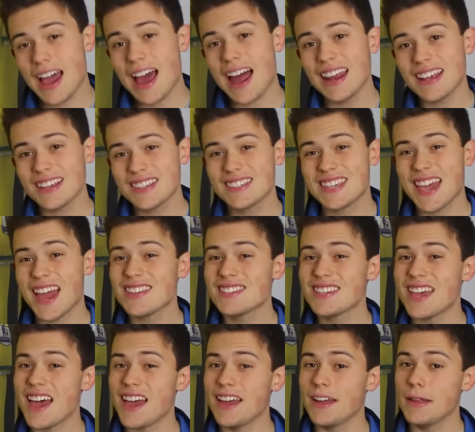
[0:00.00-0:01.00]
Alex
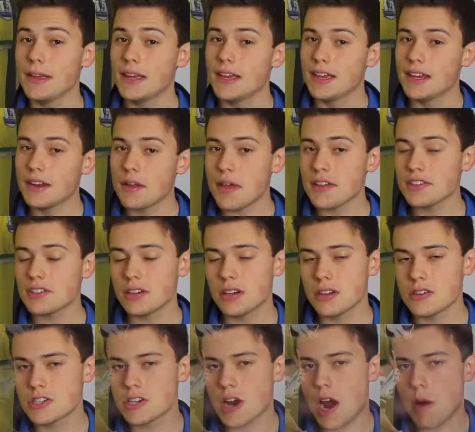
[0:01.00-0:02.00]
Tettey. Now, that's a
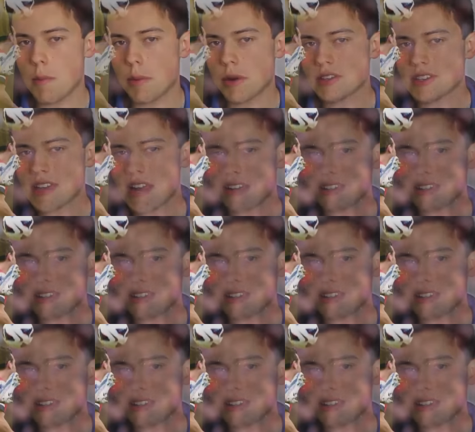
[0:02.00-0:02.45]
good shout, because